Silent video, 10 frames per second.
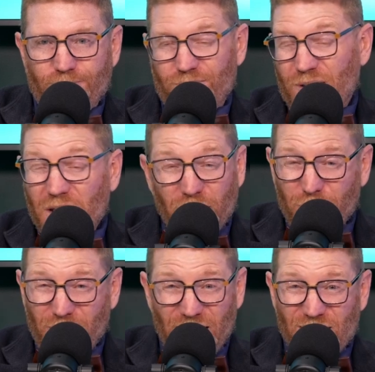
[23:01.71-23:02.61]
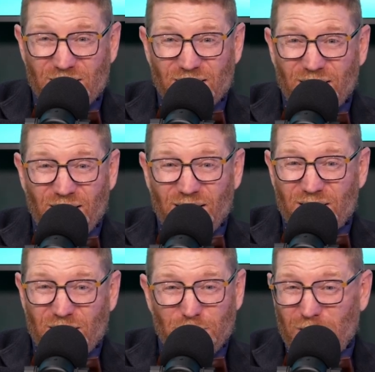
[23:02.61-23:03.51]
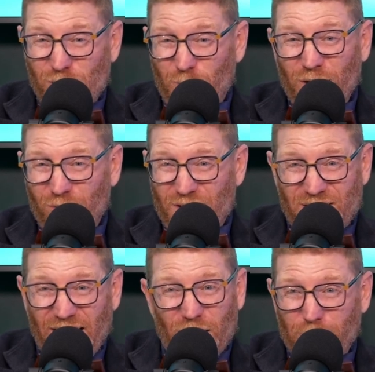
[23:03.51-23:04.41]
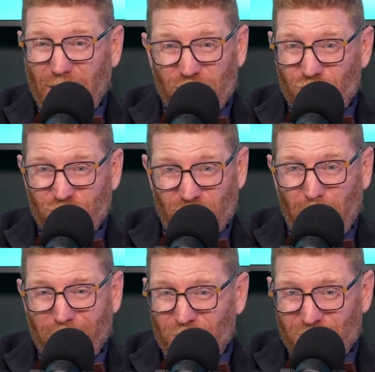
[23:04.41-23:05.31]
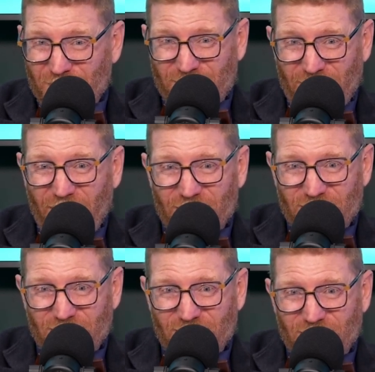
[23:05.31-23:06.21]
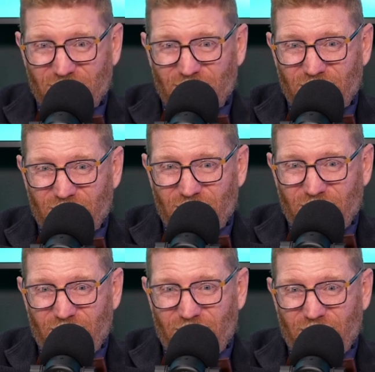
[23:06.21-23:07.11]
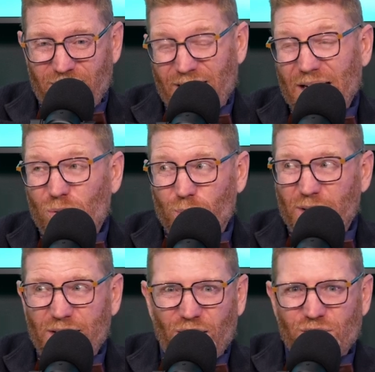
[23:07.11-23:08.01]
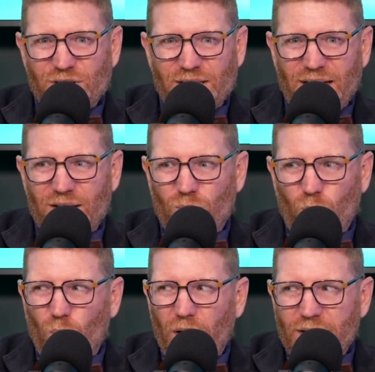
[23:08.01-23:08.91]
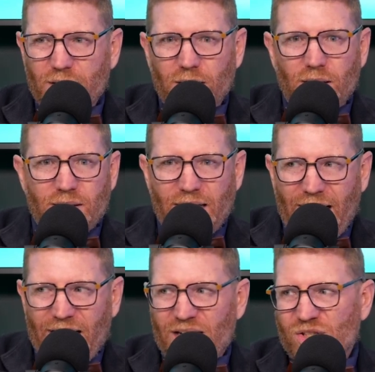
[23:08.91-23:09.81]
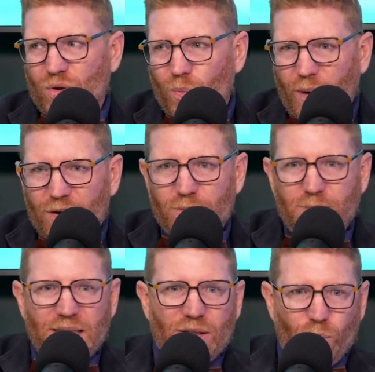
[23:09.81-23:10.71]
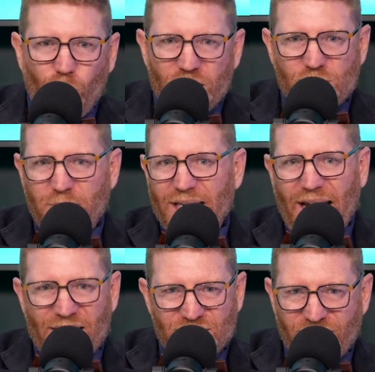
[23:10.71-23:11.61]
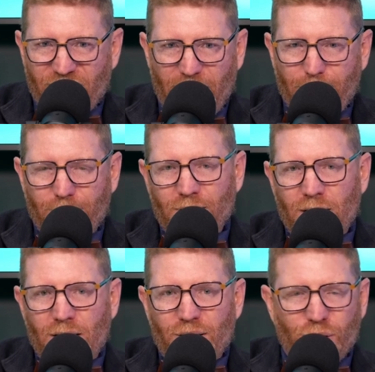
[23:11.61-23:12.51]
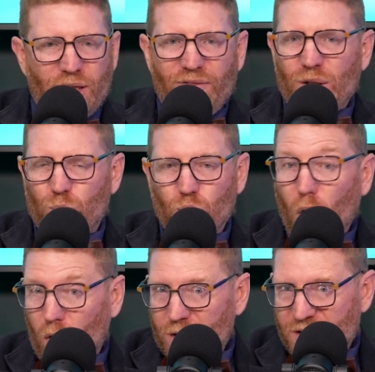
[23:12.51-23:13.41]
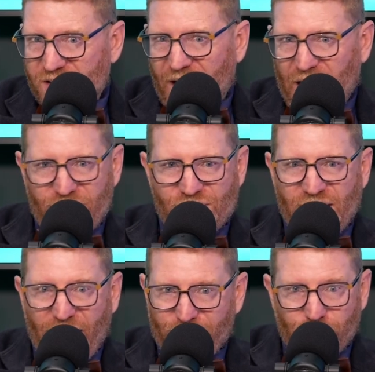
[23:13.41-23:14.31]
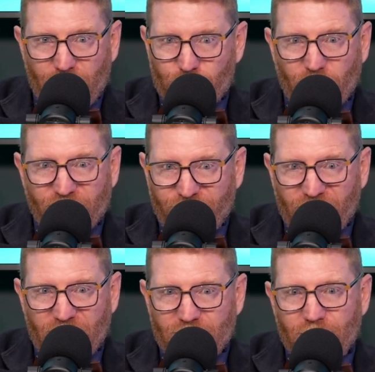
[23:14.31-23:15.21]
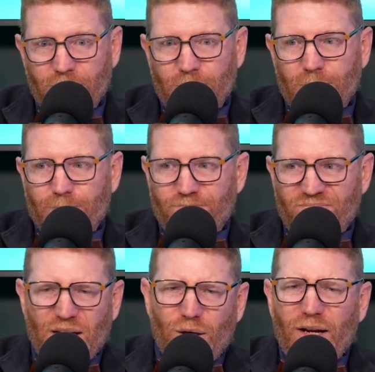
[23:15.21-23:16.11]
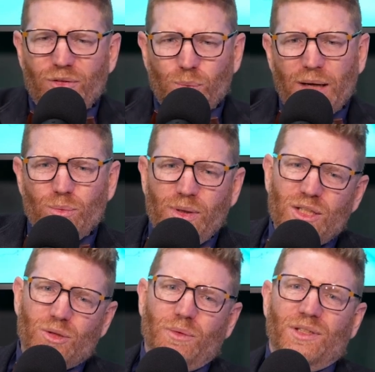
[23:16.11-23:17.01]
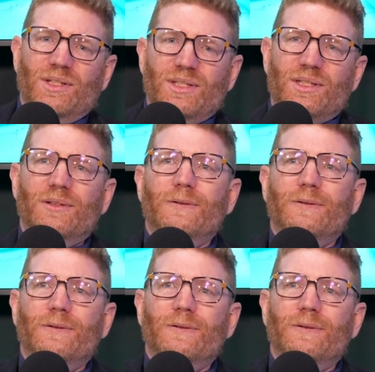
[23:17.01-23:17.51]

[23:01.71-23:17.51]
The other thing is sometimes we don't set our managers up for success. They don't really understand what to ask or where to be or what's being asked of them. They're given the wrong staff. Staff are not a right fit. They don't have the right resources.